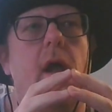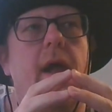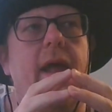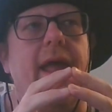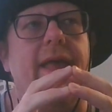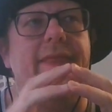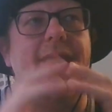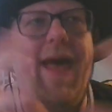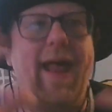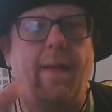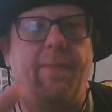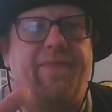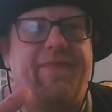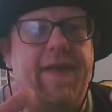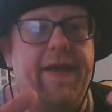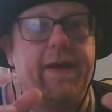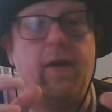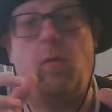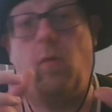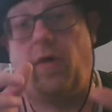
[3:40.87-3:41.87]
And then I'm
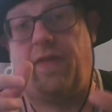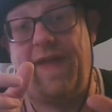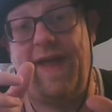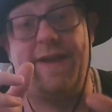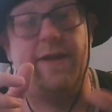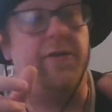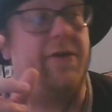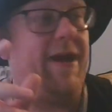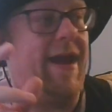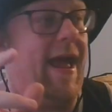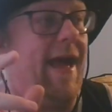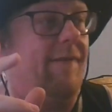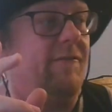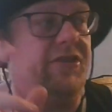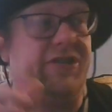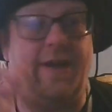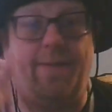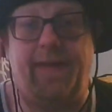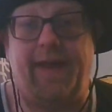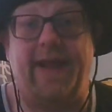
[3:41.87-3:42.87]
thinking, well, then you could have
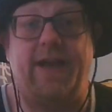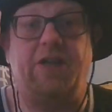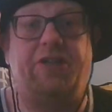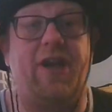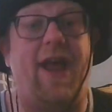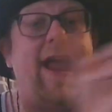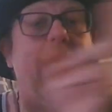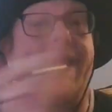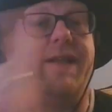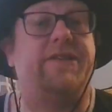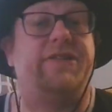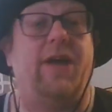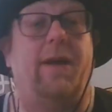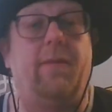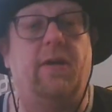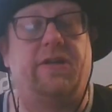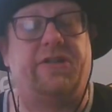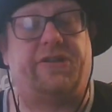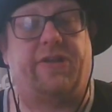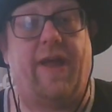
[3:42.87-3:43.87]
Jimmy and Jey at
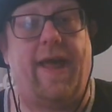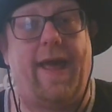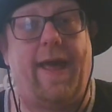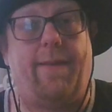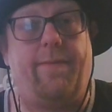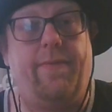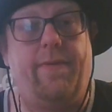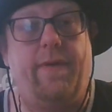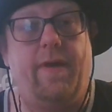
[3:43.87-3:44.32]
SummerSlam.